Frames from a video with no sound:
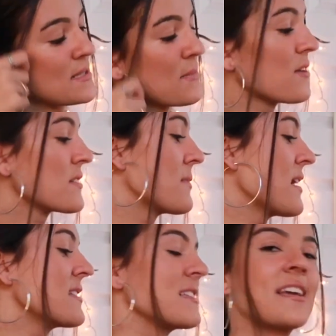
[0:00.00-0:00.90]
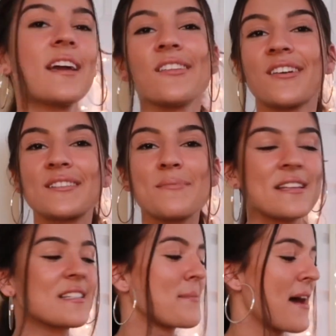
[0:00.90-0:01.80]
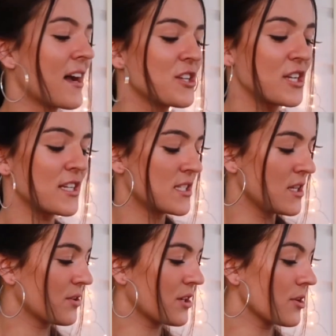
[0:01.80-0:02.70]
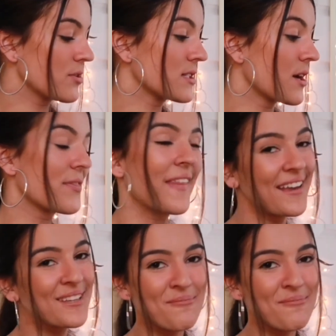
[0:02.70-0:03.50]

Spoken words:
smells amazing, looks amazing. The packaging is so cute. So thank you,